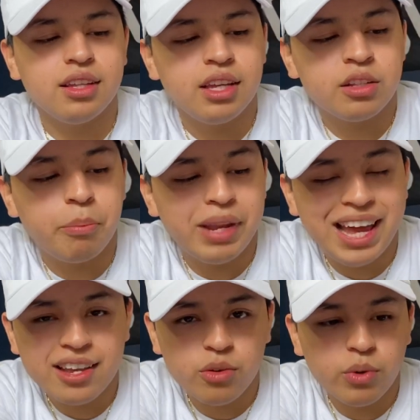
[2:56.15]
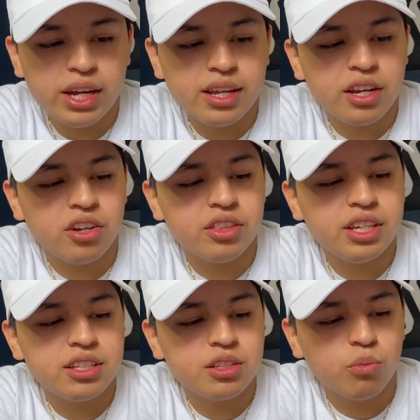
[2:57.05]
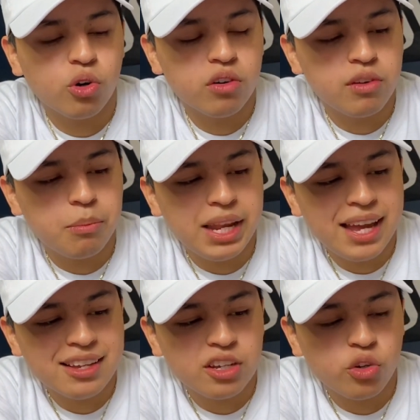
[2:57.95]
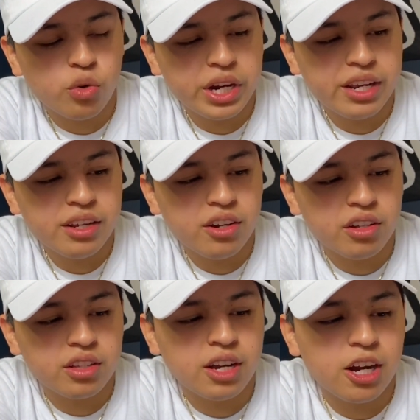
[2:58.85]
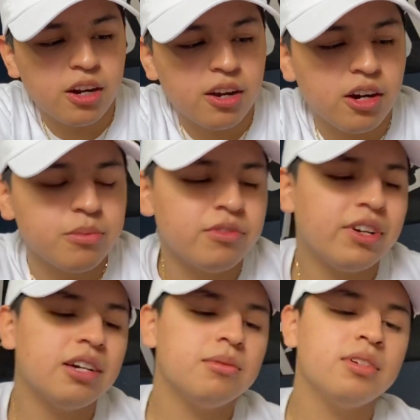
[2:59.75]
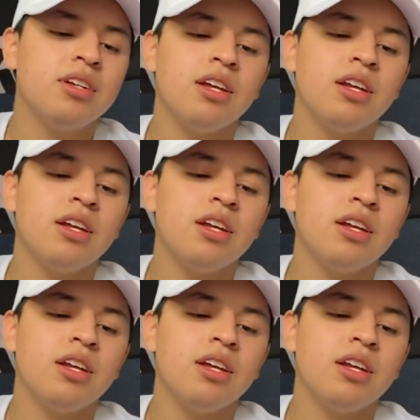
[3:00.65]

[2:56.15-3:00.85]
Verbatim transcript: it's black and white and on these is more of a black and gray on the car- carbon fiber